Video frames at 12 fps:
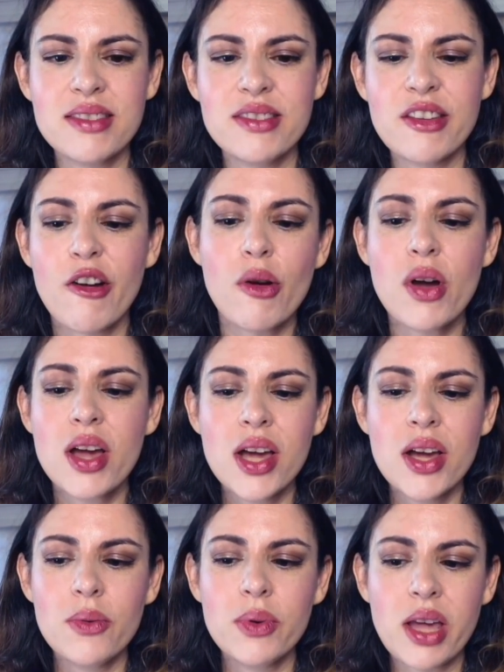So,
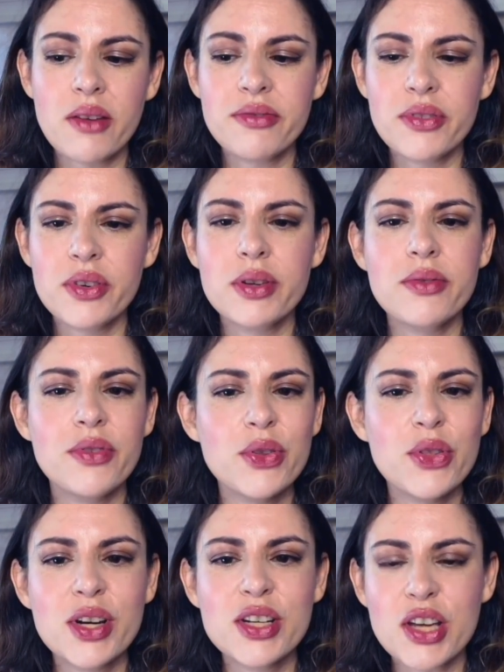without
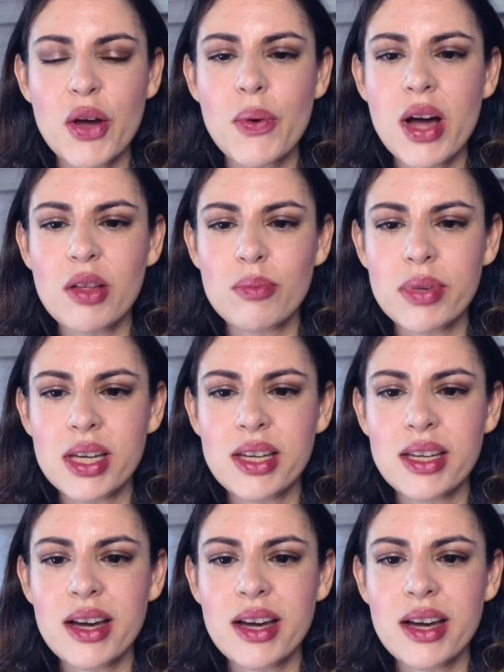further ado, I'll be